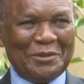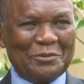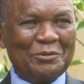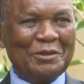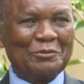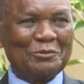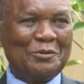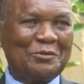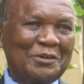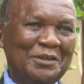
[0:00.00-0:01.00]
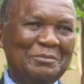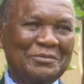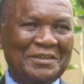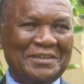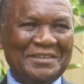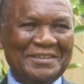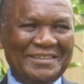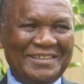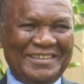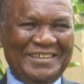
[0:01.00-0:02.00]
He thought I was going to Salim Saleh.
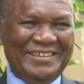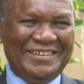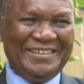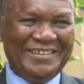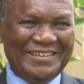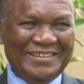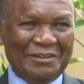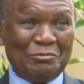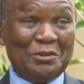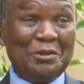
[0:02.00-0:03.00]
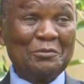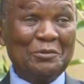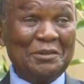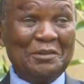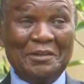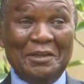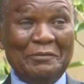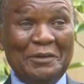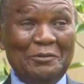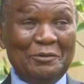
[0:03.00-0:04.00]
Uh-huh. That's what he thought. He
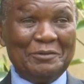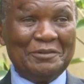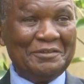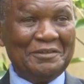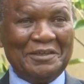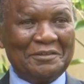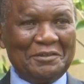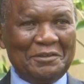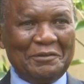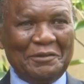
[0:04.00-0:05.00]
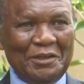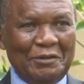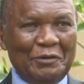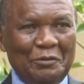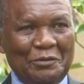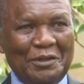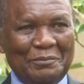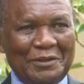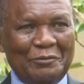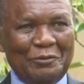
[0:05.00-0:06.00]
never knew. I think even with
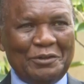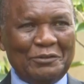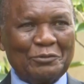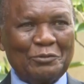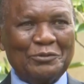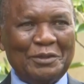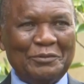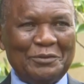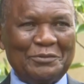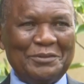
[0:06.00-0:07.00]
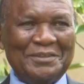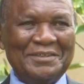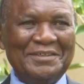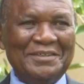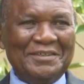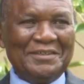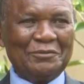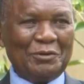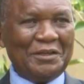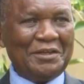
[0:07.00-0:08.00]
them, they don't disclose everything.
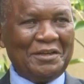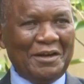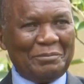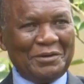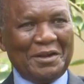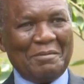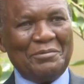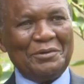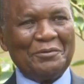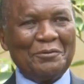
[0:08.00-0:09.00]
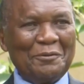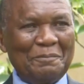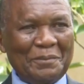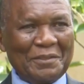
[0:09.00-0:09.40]
So I ended up in Nabingo.